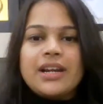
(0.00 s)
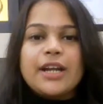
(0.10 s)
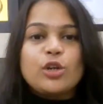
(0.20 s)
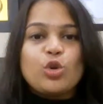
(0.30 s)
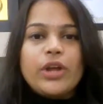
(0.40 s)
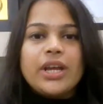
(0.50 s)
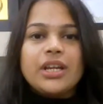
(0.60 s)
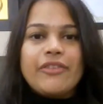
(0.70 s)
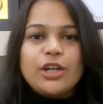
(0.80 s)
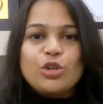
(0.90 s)
like today
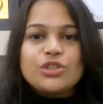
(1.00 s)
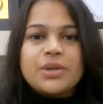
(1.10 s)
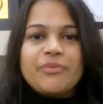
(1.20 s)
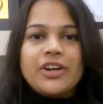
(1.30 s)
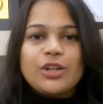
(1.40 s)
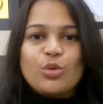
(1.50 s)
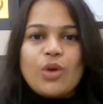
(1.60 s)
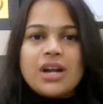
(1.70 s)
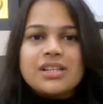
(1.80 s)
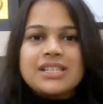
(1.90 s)
he went to gym for 2
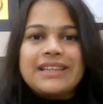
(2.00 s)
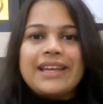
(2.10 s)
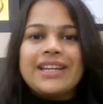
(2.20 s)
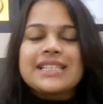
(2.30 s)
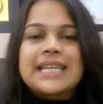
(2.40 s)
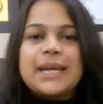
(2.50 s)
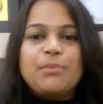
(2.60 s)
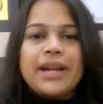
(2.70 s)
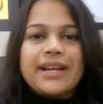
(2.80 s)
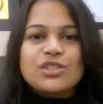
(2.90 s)
hours, then he
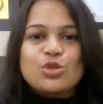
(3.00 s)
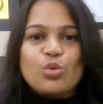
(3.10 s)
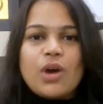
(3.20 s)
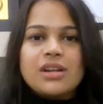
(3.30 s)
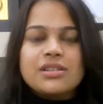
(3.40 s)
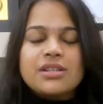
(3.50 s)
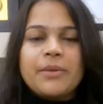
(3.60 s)
skipped next 2 hours